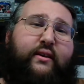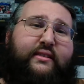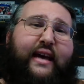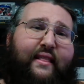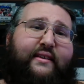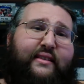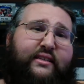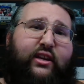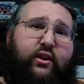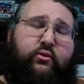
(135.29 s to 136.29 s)
It's set in the
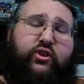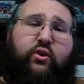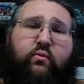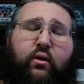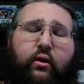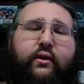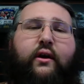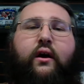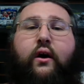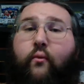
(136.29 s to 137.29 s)
1602 world,
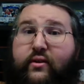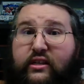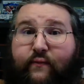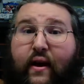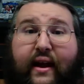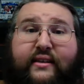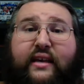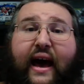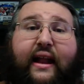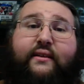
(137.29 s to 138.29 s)
which is very
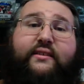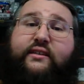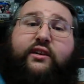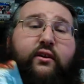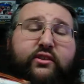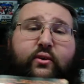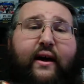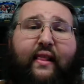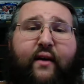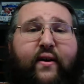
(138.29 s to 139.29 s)
exciting. 1602,
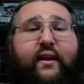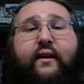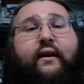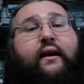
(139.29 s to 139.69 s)
I love it.